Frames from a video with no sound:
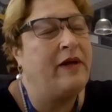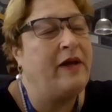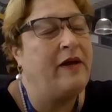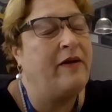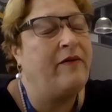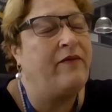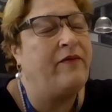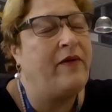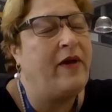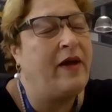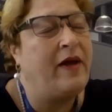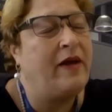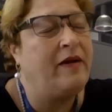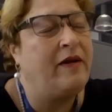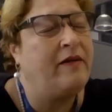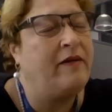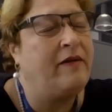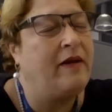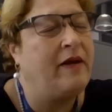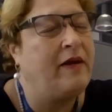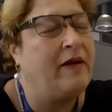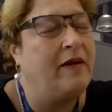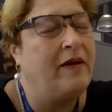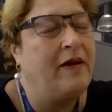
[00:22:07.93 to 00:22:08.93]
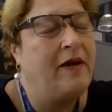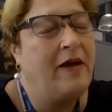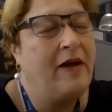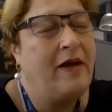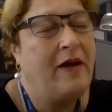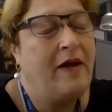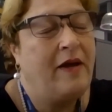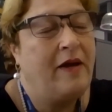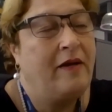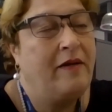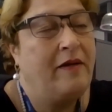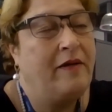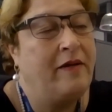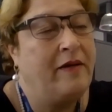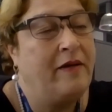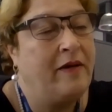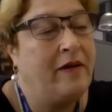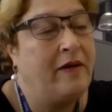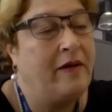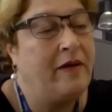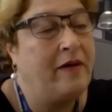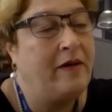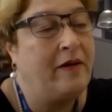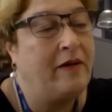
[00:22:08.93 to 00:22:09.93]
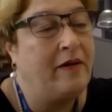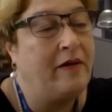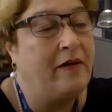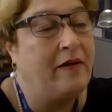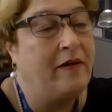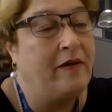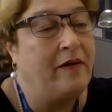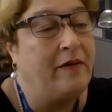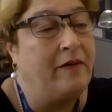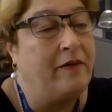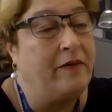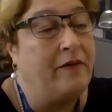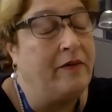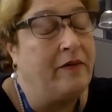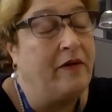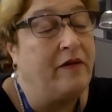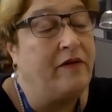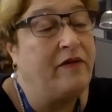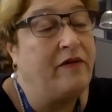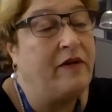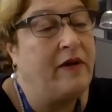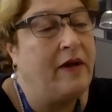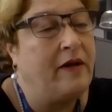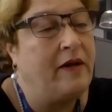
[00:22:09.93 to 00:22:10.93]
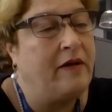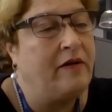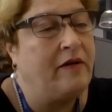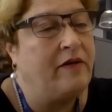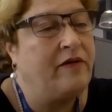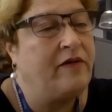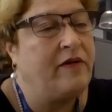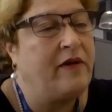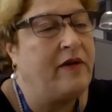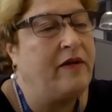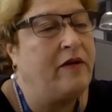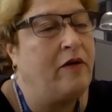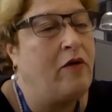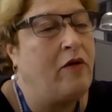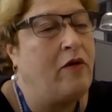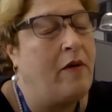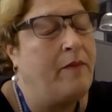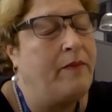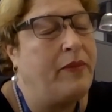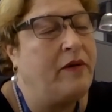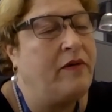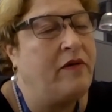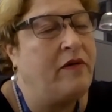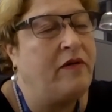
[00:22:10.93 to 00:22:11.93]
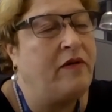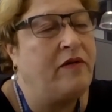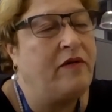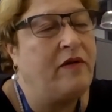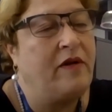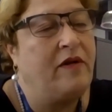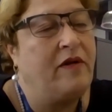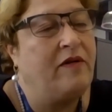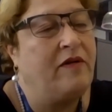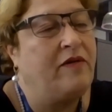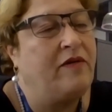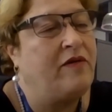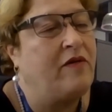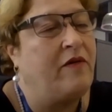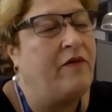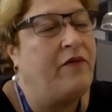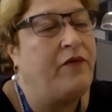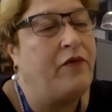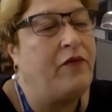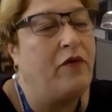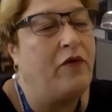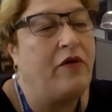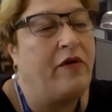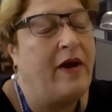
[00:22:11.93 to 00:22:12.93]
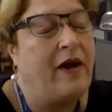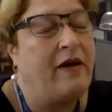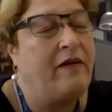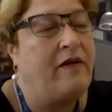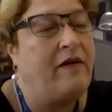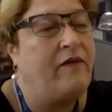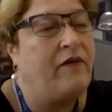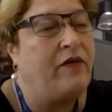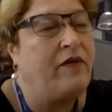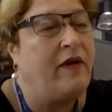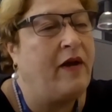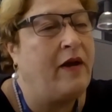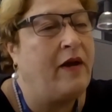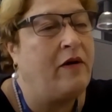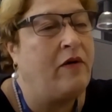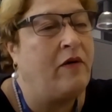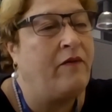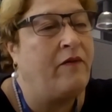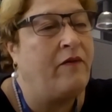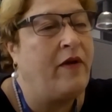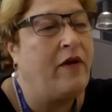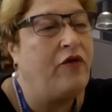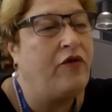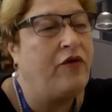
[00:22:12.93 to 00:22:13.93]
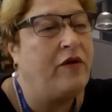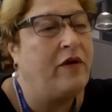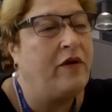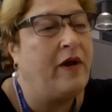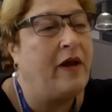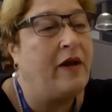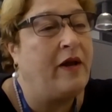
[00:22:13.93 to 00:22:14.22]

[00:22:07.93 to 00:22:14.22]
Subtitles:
If anything, the skills and the competencies for creativity and innovation,